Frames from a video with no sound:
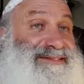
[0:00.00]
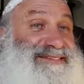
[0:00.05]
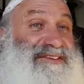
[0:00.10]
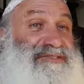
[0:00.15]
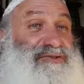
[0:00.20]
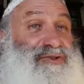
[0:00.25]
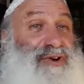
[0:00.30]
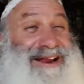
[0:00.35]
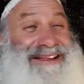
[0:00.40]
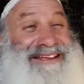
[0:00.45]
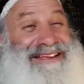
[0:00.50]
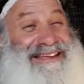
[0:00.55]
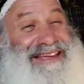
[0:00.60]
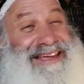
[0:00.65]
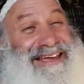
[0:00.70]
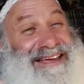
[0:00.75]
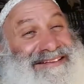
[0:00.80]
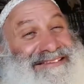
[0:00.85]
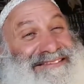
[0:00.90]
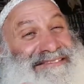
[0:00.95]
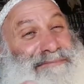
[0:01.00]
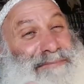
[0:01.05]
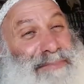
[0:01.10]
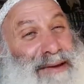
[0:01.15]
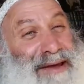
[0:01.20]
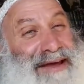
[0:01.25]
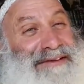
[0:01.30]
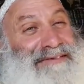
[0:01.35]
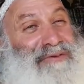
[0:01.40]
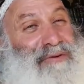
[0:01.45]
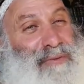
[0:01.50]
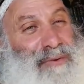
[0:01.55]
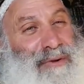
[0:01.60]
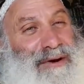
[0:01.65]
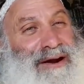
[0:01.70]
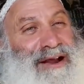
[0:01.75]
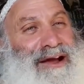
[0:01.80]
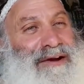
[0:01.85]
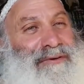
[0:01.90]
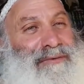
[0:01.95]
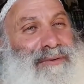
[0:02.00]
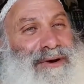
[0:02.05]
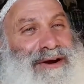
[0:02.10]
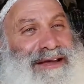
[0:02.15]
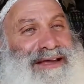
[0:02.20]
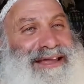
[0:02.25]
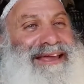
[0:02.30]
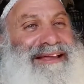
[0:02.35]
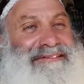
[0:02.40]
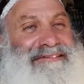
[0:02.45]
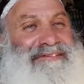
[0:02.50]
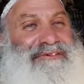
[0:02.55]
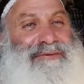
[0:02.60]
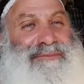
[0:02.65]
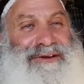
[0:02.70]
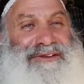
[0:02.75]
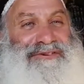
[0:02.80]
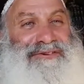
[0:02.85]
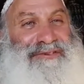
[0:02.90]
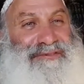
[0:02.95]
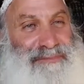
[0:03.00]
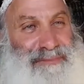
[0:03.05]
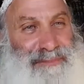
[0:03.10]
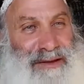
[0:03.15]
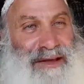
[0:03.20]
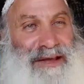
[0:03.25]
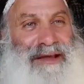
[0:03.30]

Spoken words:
to try to get back to where I want to get to, which is